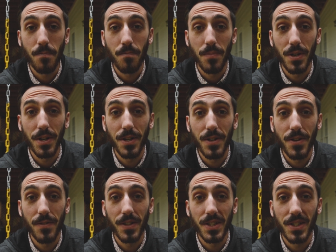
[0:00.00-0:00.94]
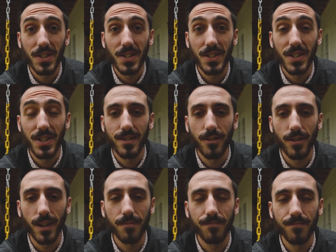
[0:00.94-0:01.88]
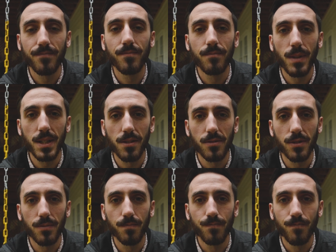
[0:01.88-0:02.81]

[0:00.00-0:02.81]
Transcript: pretty nervous. Okay, peace YouTube.